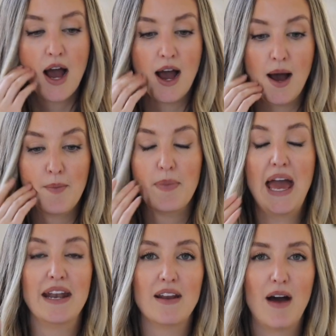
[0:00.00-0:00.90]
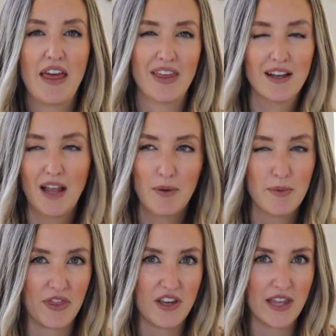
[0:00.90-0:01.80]
Um, and I think a lot of
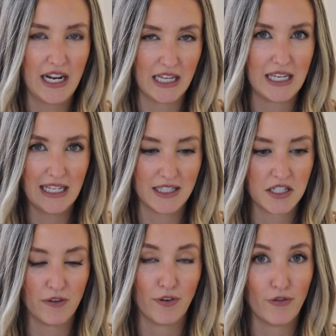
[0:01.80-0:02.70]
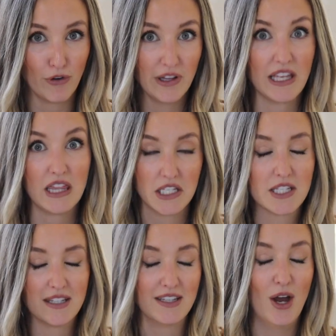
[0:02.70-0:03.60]
people think that I like get this stuff for free. Like this
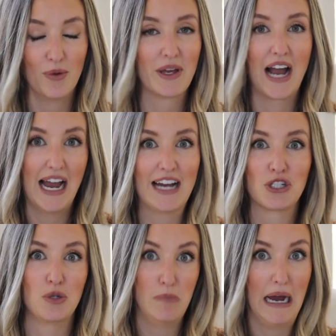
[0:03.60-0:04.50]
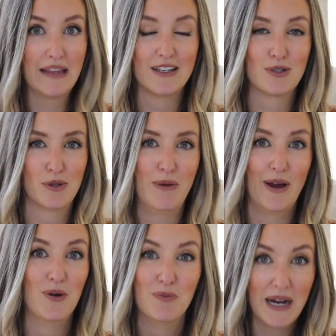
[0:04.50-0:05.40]
is no, like I actually buy this with my
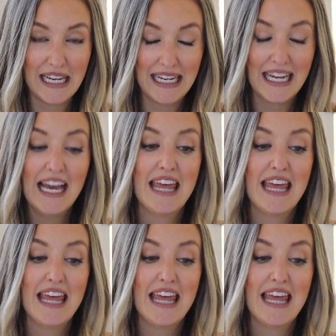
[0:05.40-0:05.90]
own money.